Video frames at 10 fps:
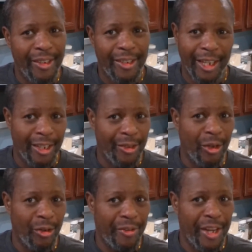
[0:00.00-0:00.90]
click that
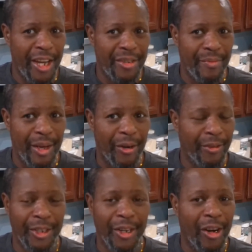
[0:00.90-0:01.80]
notification bell.
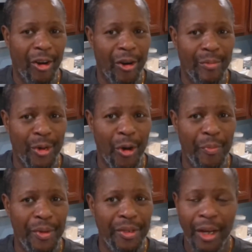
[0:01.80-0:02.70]
You know, our arms are
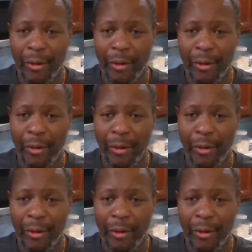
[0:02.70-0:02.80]
open.